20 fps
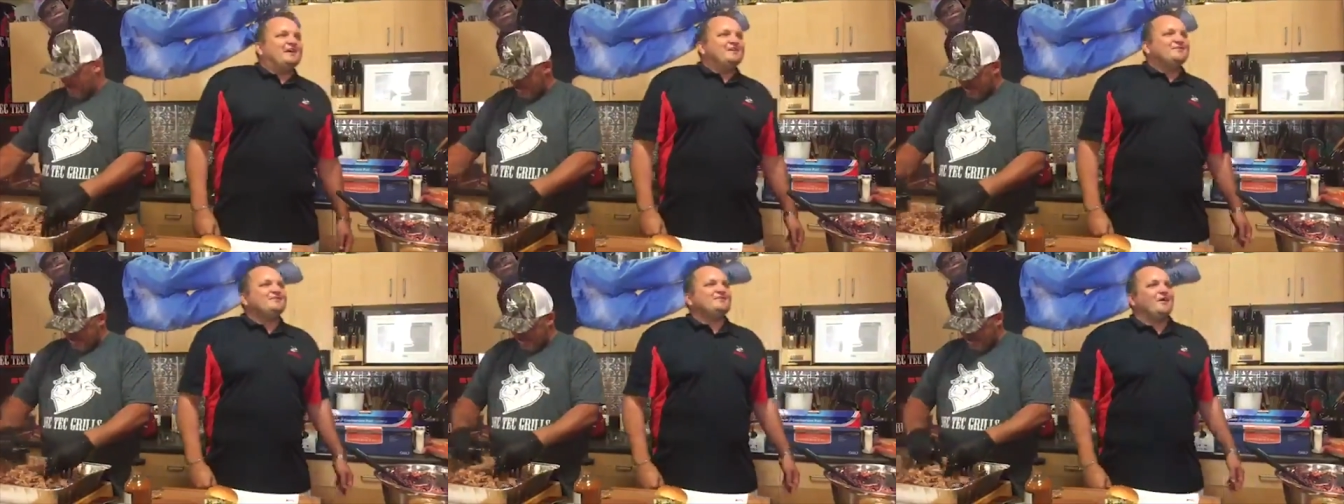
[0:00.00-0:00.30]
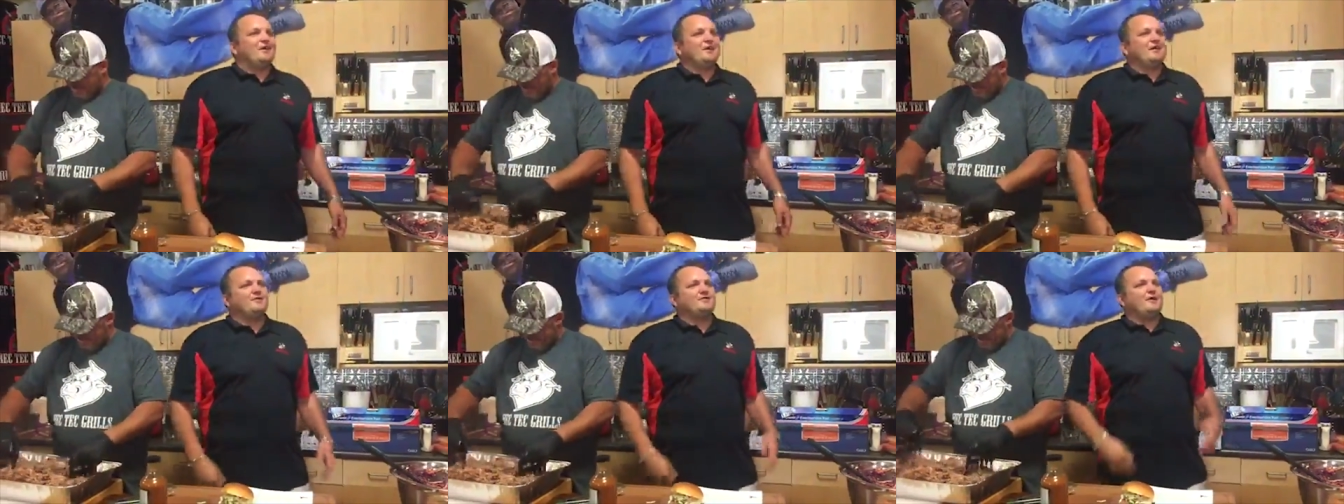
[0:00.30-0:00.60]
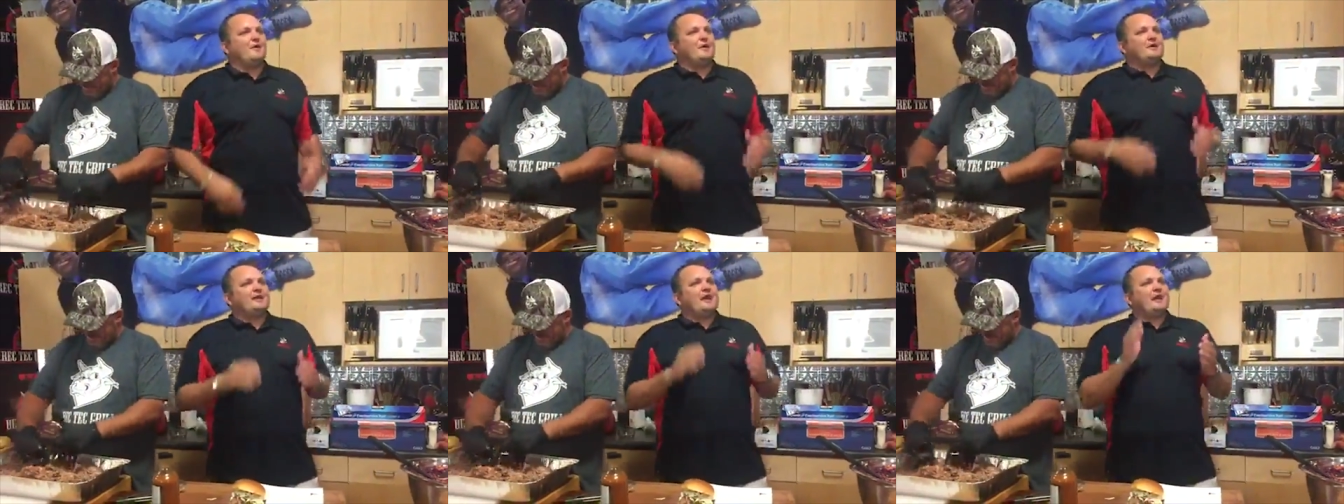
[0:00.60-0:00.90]
All right,
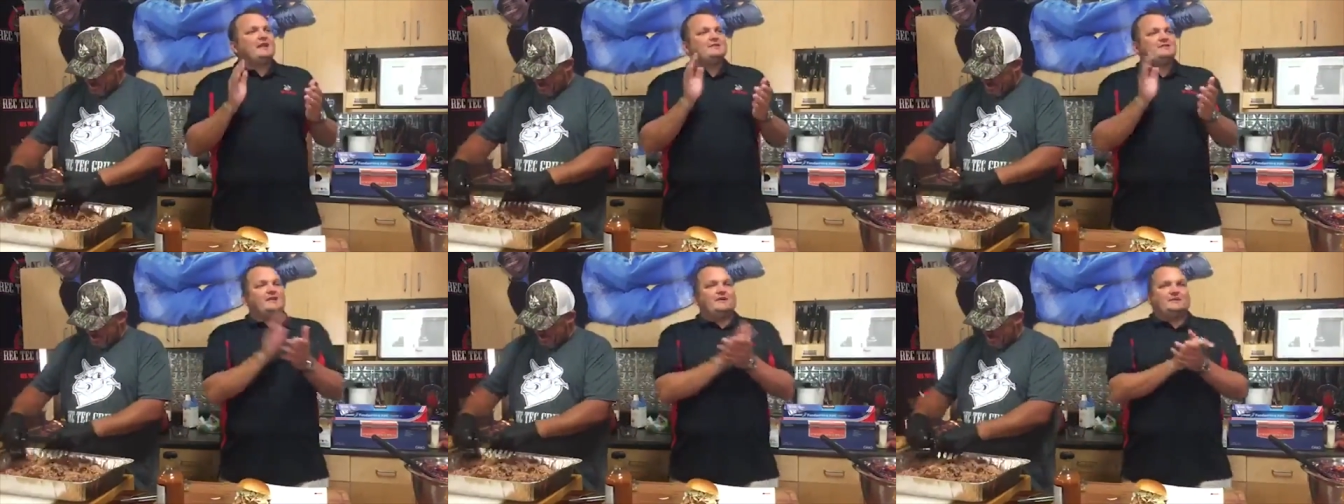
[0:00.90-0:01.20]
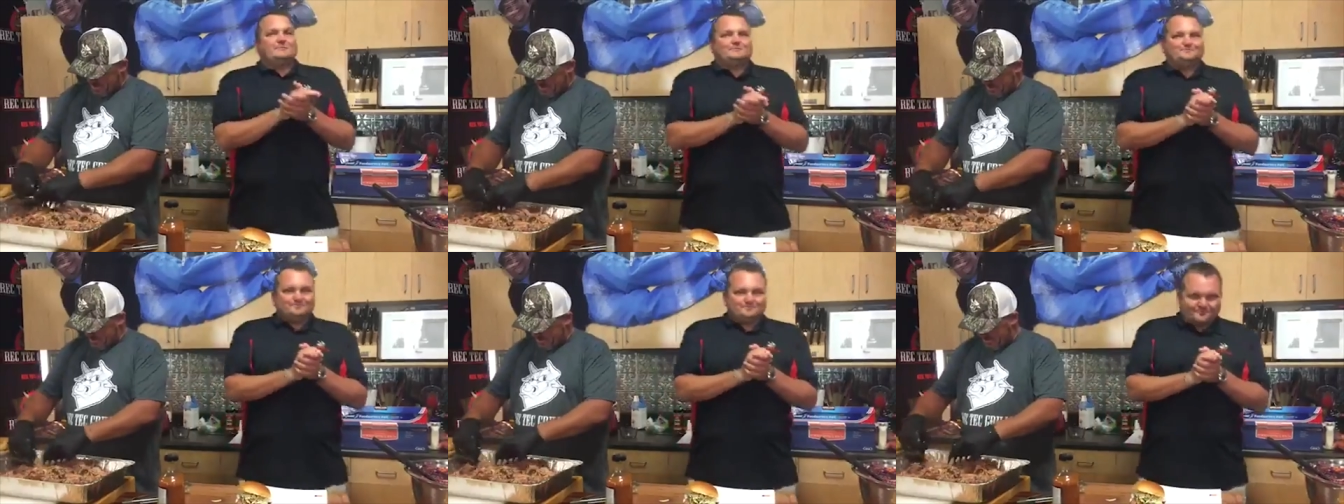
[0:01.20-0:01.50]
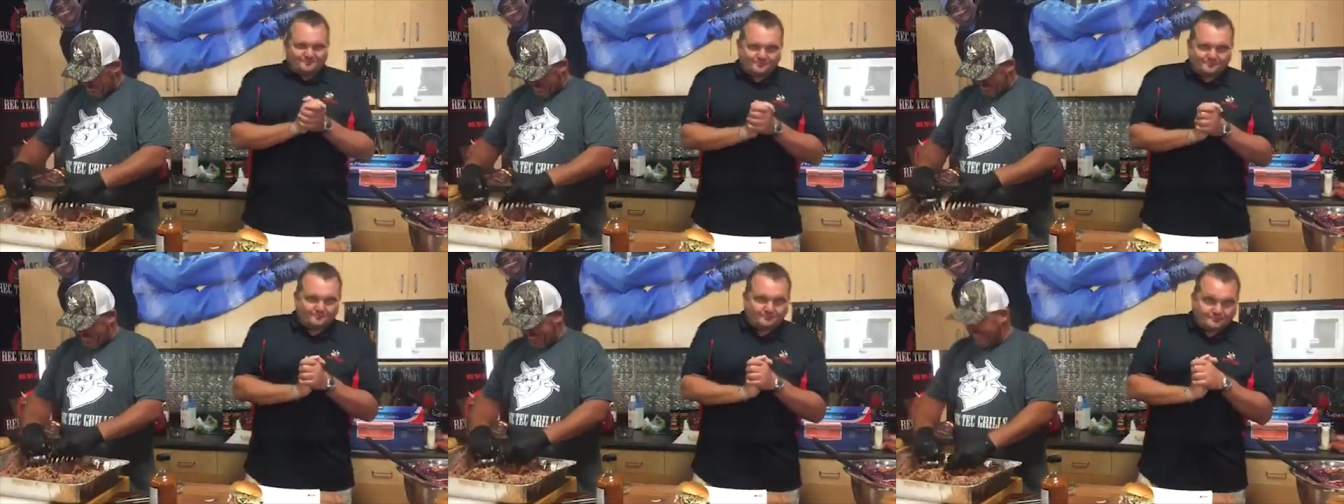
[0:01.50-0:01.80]
so here's how you got to
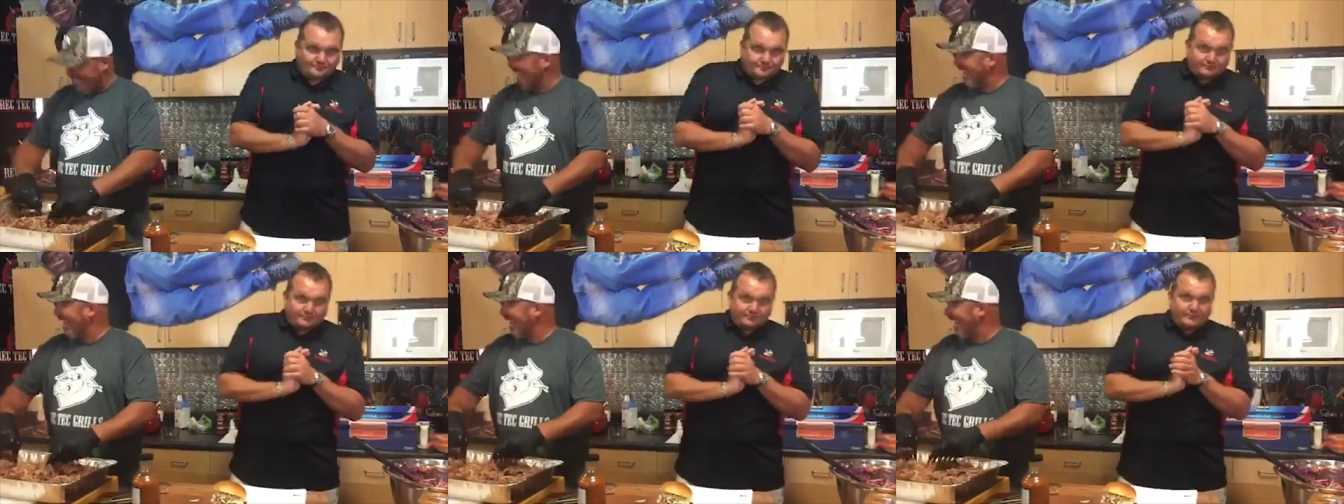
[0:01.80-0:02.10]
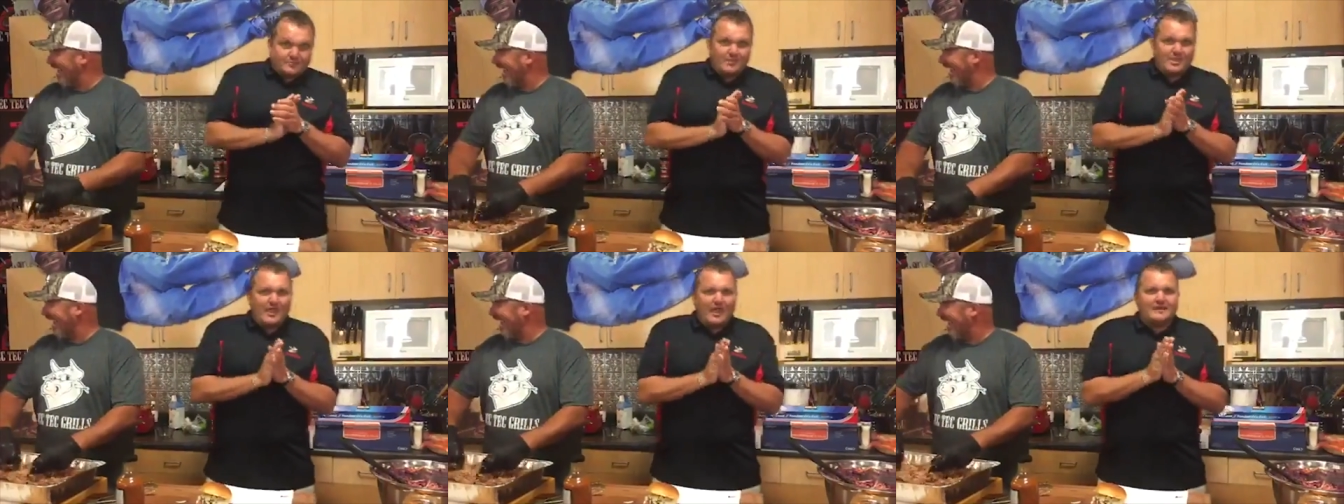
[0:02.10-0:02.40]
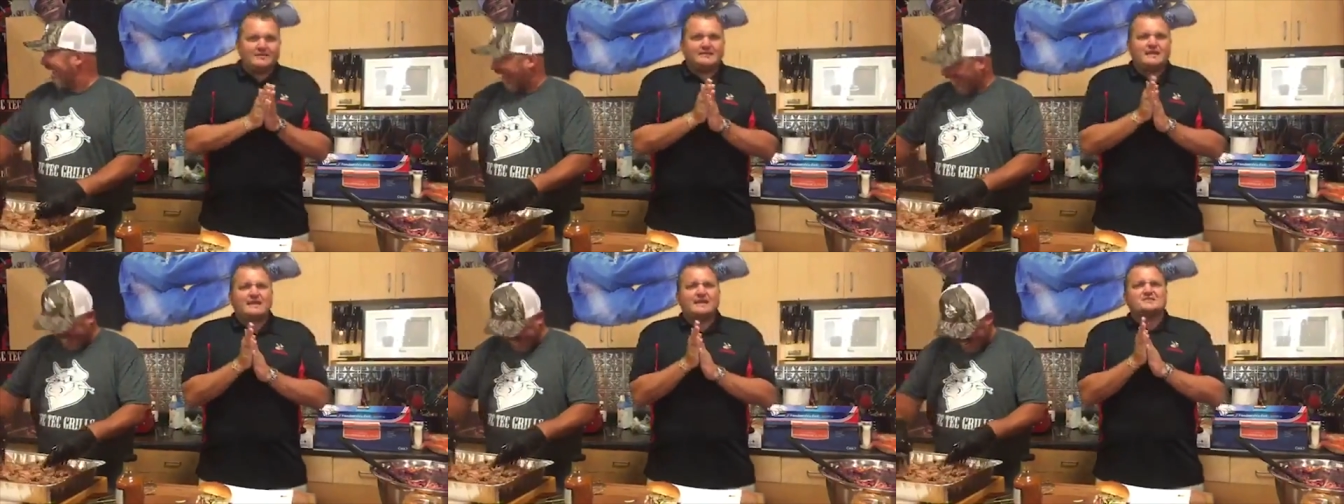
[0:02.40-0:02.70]
do
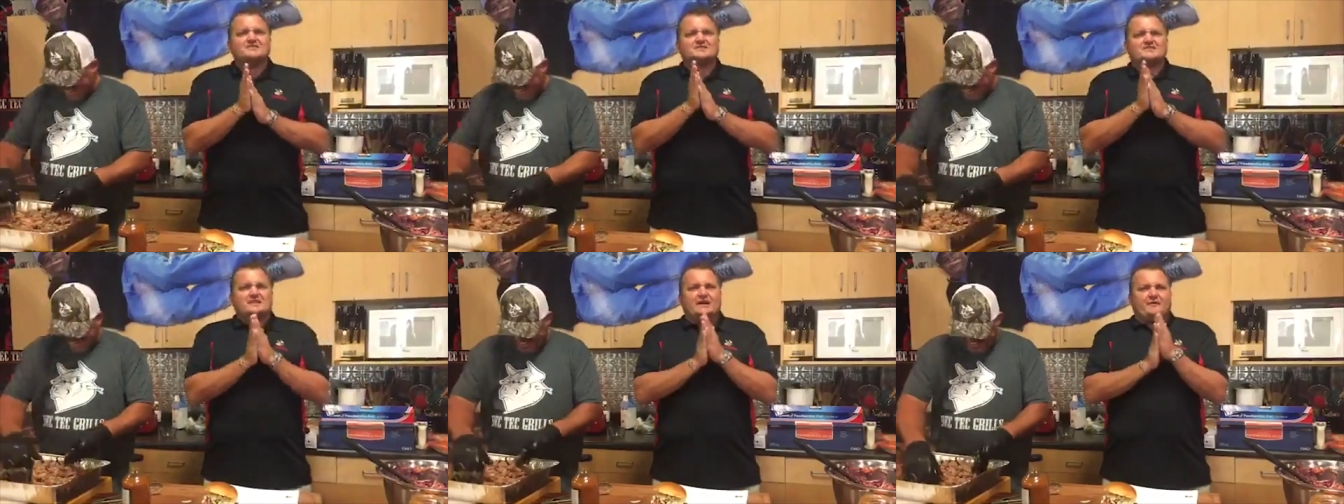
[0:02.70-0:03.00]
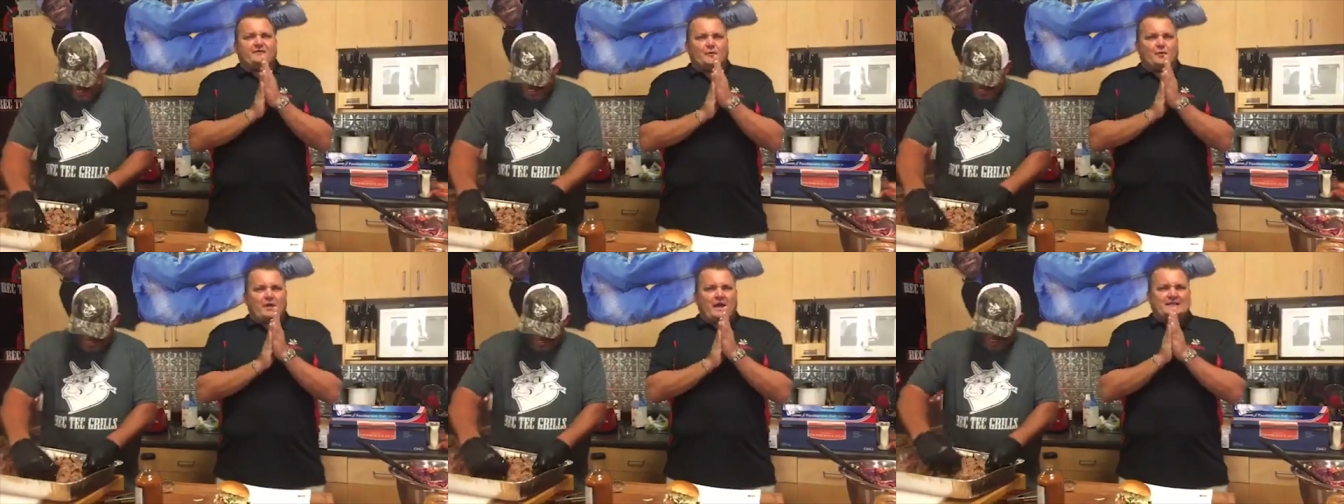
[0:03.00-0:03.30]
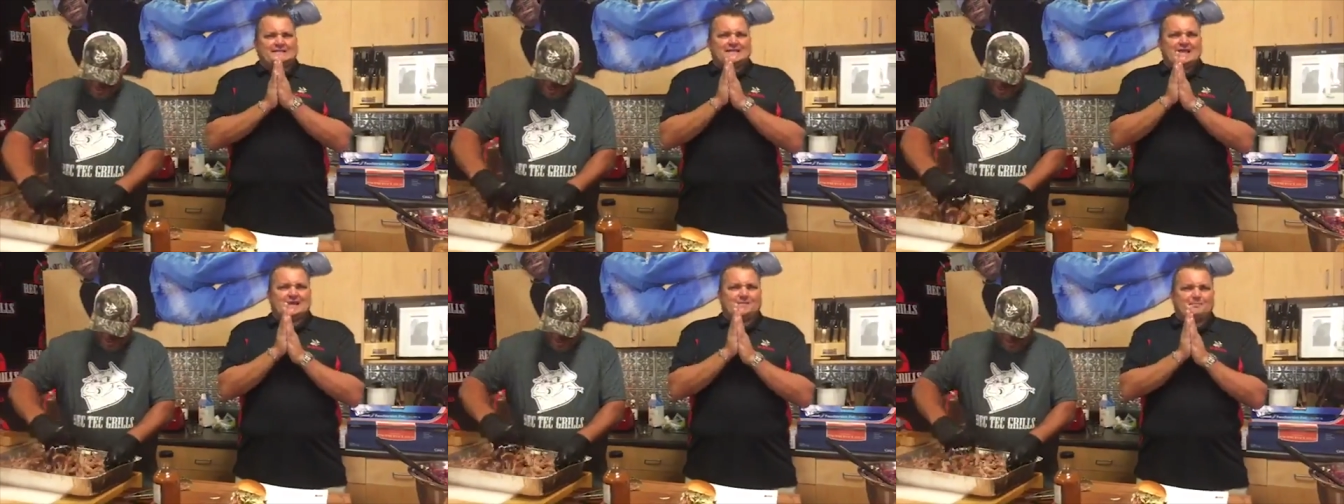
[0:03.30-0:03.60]
to get
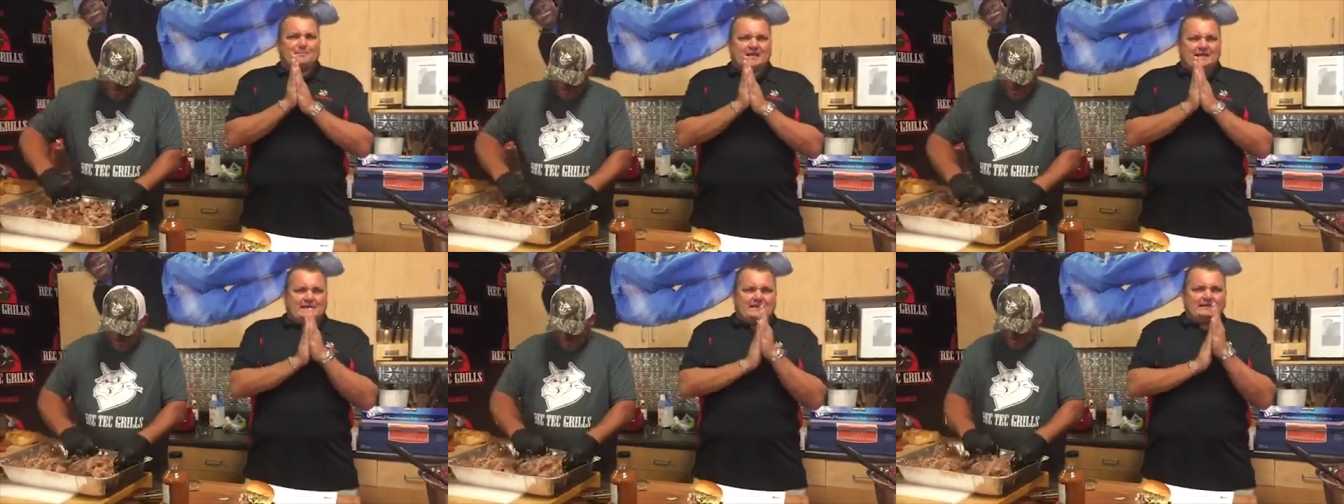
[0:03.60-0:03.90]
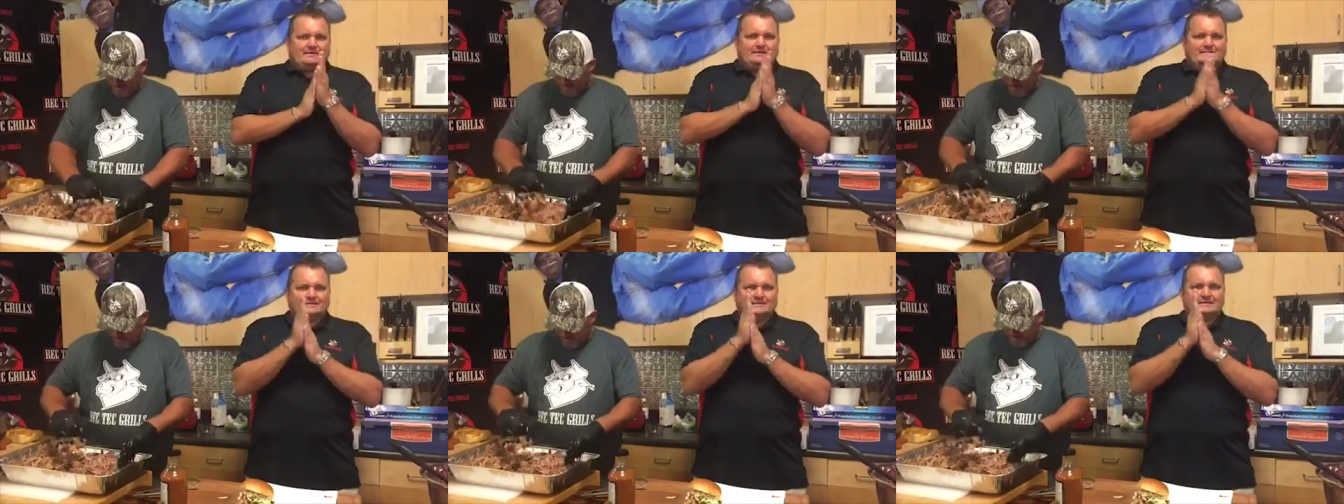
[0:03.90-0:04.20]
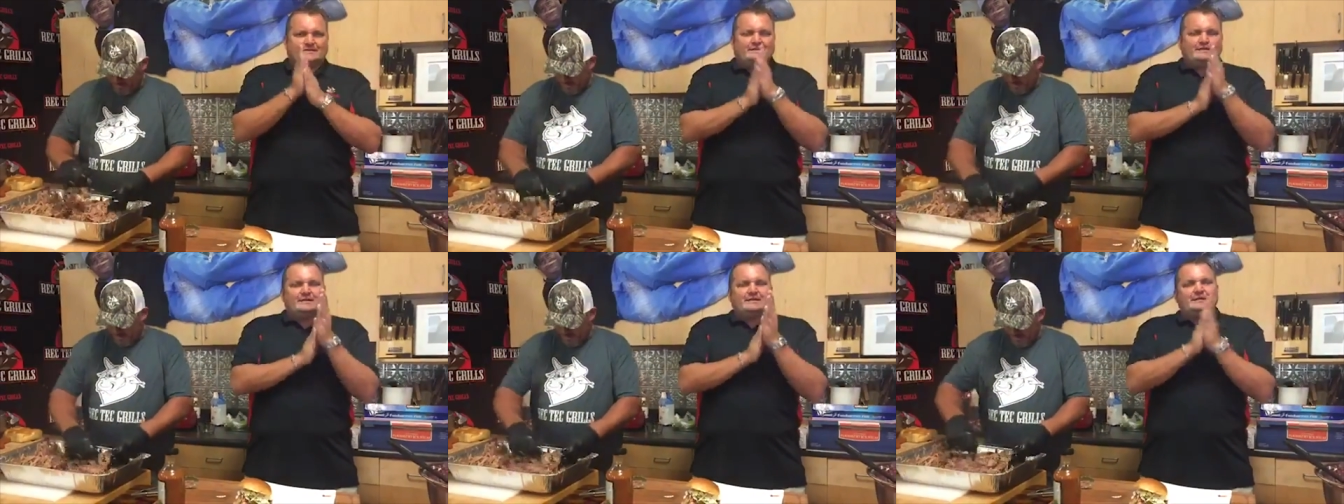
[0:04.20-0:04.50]
yourself a RECTEC
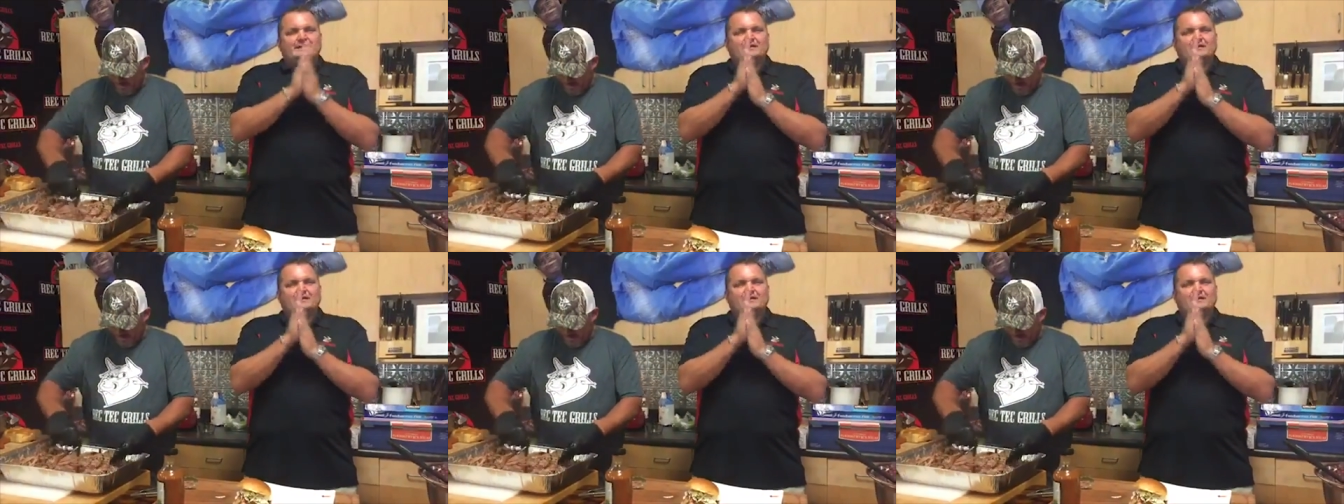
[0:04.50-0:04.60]
Minute.